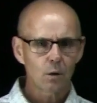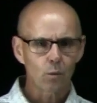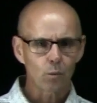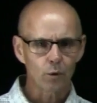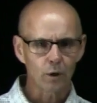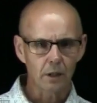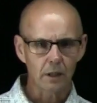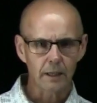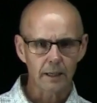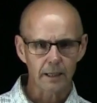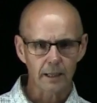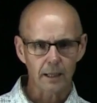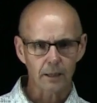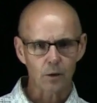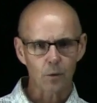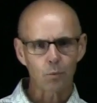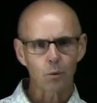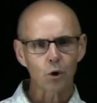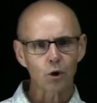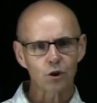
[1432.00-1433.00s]
really at
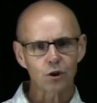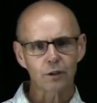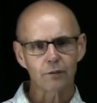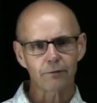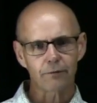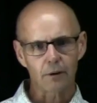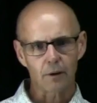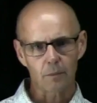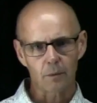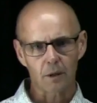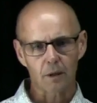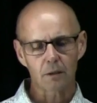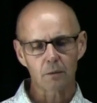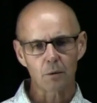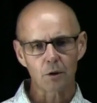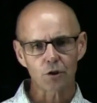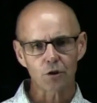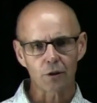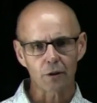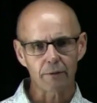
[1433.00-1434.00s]
the pushing from the
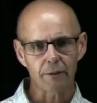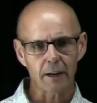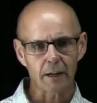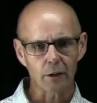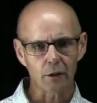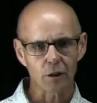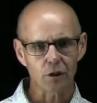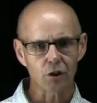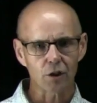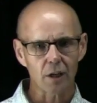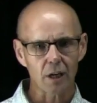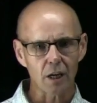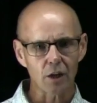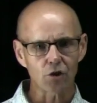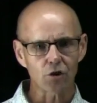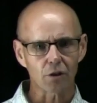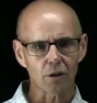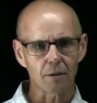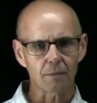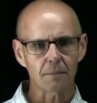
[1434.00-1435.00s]
Commissioner of Higher
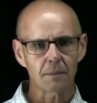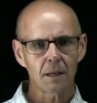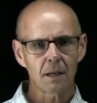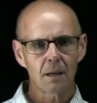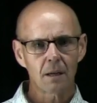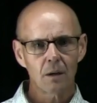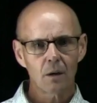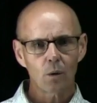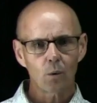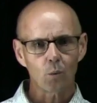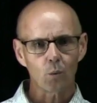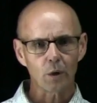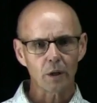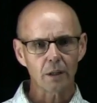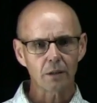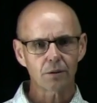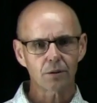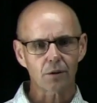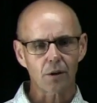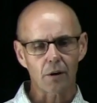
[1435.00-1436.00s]
Education,
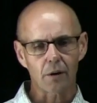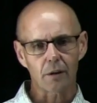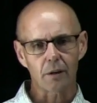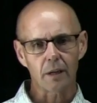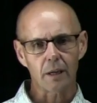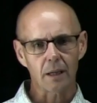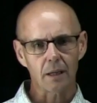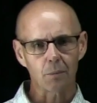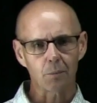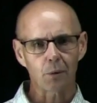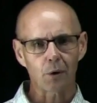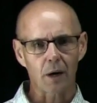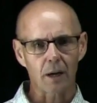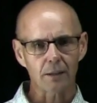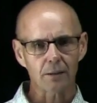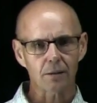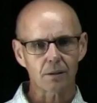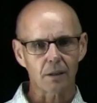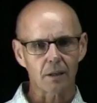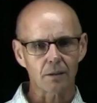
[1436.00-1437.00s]
we started a
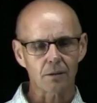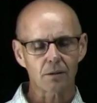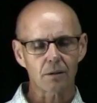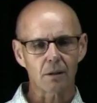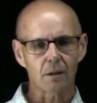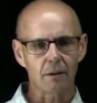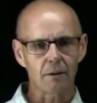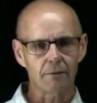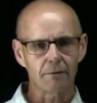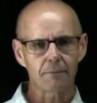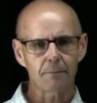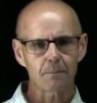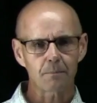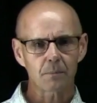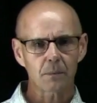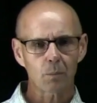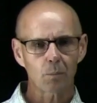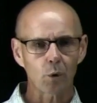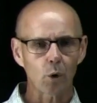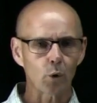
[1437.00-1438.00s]
process of
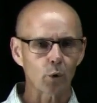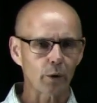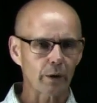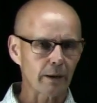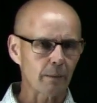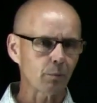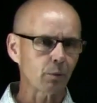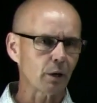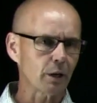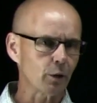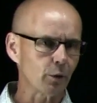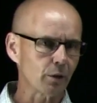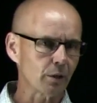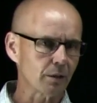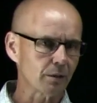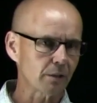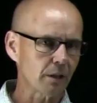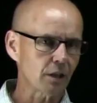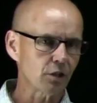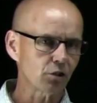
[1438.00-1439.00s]
program
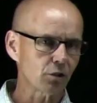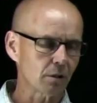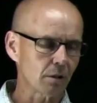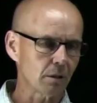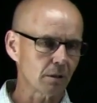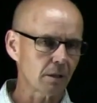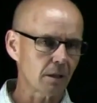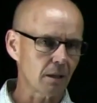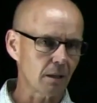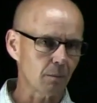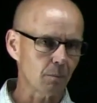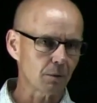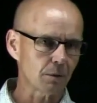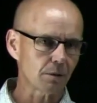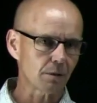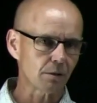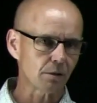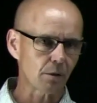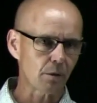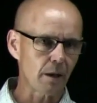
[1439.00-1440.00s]
prioritization on
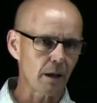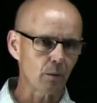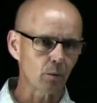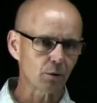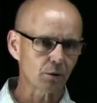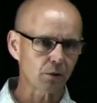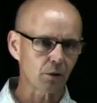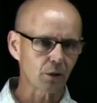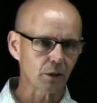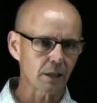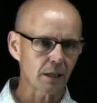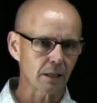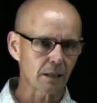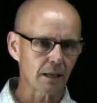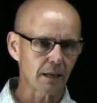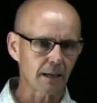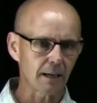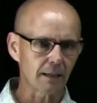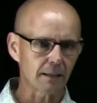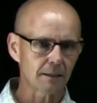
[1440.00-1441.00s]
campus. And so that was looking
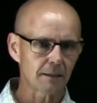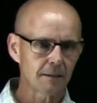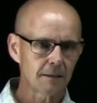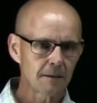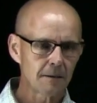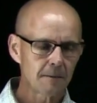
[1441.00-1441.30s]
at